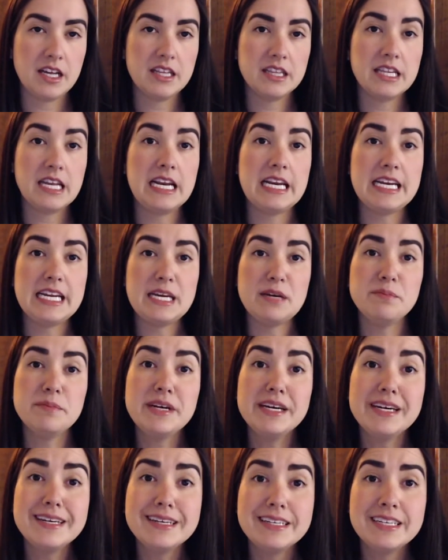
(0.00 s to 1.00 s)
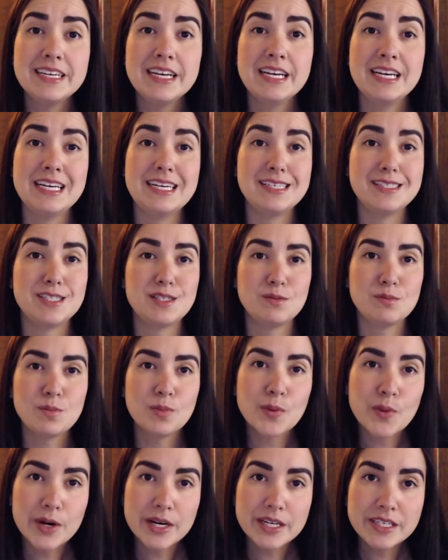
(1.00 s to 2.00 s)
The limit is
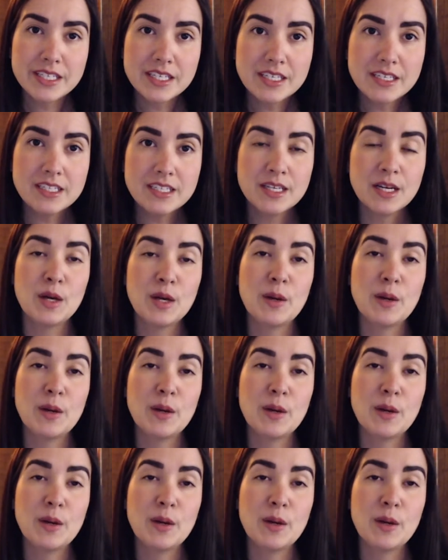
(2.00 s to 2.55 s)
important